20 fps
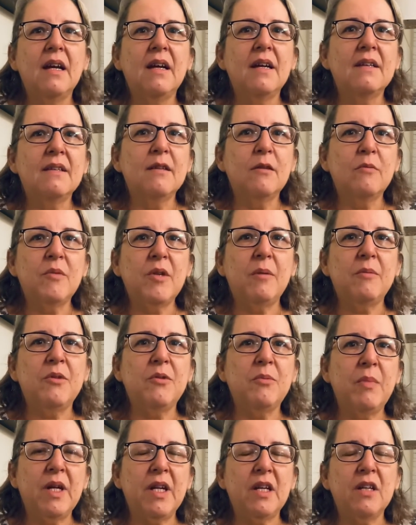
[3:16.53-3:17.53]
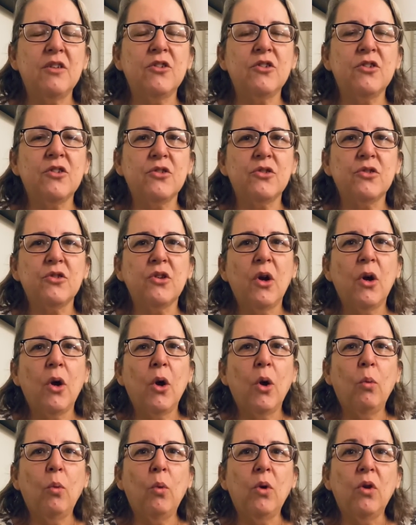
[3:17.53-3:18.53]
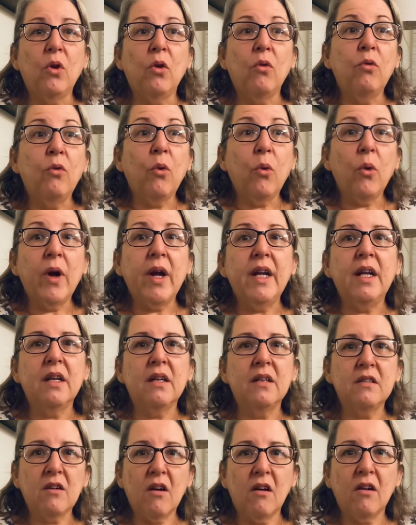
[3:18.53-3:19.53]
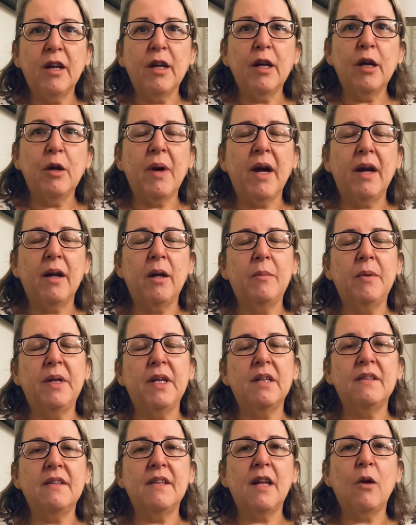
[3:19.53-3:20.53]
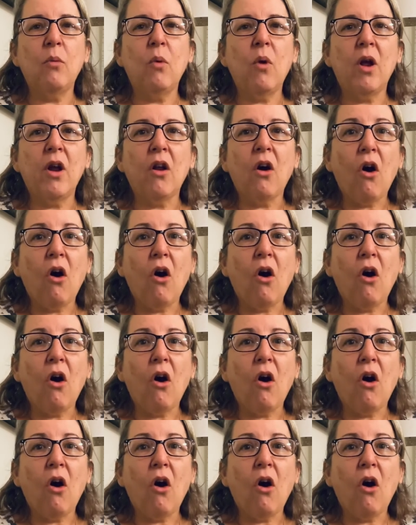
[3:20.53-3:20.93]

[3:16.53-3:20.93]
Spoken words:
sometimes managers will avoid talking about it because they want